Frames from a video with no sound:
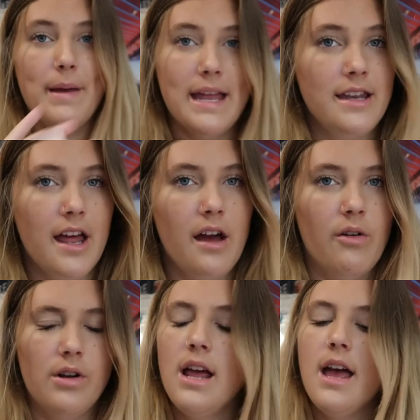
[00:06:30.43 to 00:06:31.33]
been
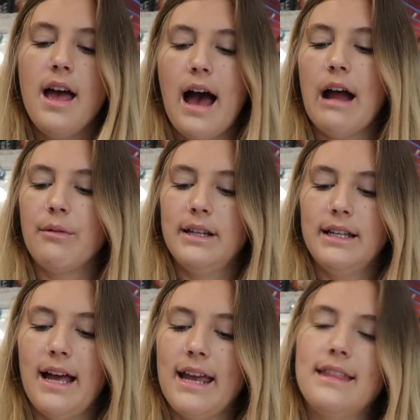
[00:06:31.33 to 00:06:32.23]
known, I
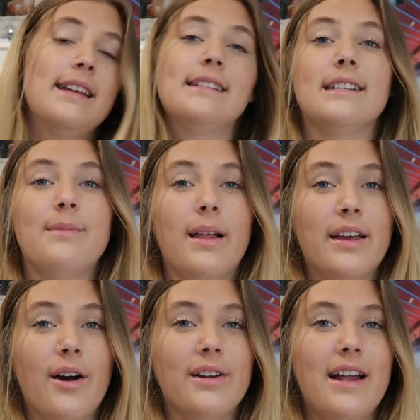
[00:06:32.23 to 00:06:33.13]
really like things that smell
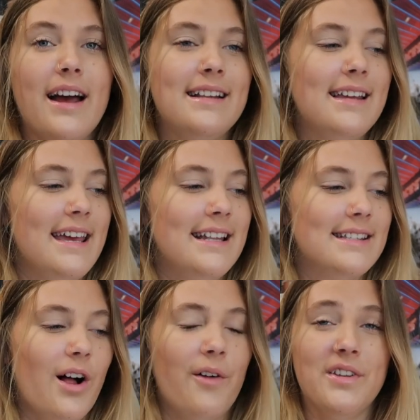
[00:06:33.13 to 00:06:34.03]
like coconut,
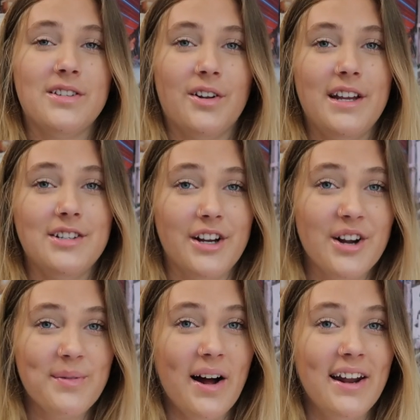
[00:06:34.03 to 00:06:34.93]
hence all of the Sol de
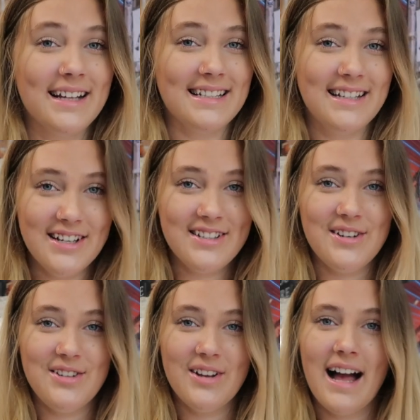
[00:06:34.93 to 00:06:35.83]
Janeiro products I just
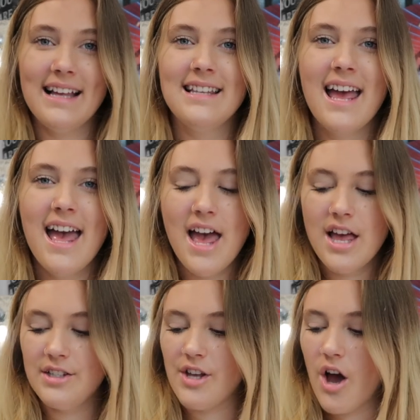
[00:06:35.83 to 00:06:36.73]
showed you guys.
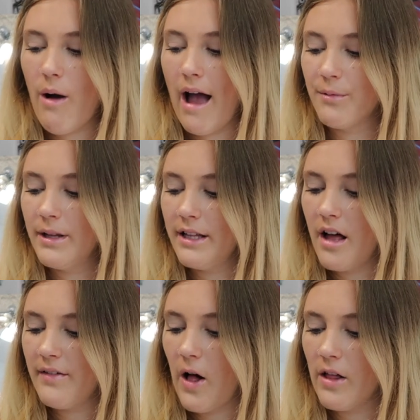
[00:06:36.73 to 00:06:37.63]
So I really
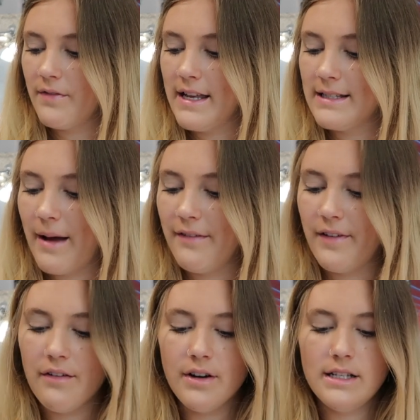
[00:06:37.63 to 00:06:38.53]
love all of these. My
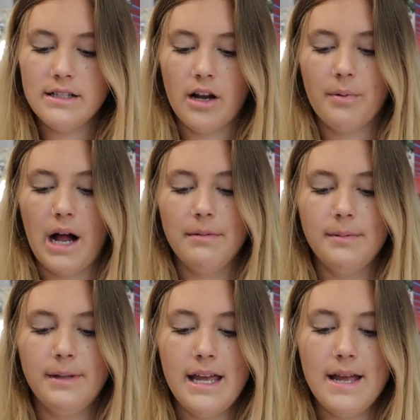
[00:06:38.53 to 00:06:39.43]
favorites are
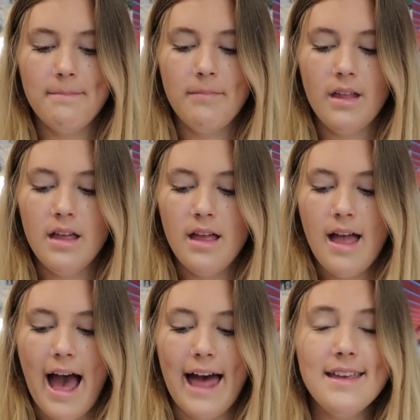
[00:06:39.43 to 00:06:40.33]
probably,
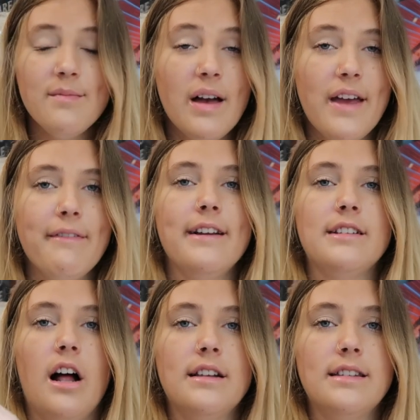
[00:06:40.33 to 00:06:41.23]
I think my favorite
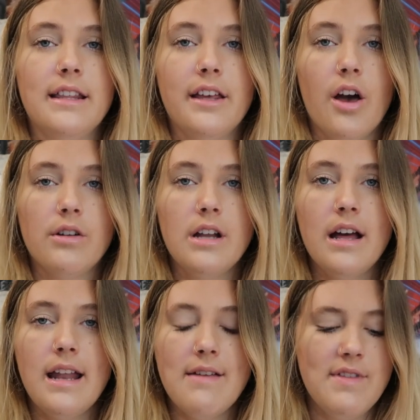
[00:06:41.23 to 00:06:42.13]
is honestly the
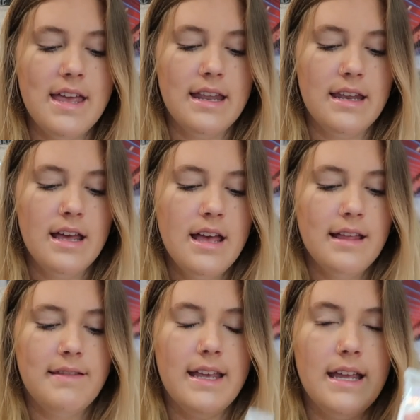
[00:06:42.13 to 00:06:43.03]
coconut, and then
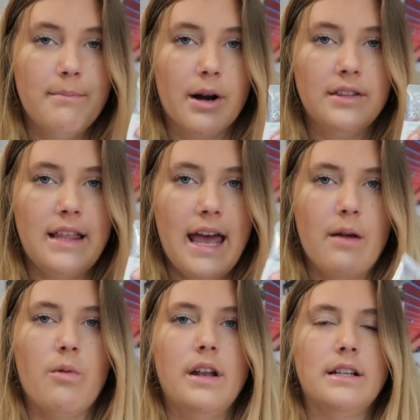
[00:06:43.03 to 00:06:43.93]
the
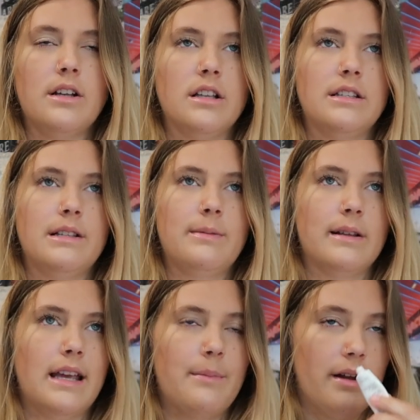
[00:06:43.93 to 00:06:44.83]
birthday one is awesome. It
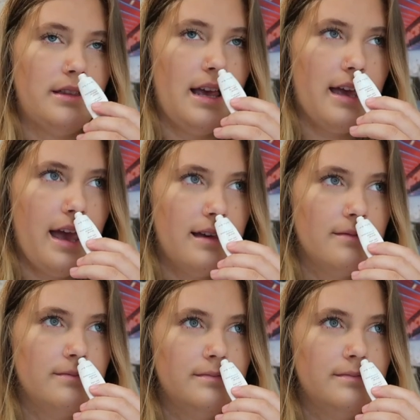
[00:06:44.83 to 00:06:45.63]
smells like birthday cake.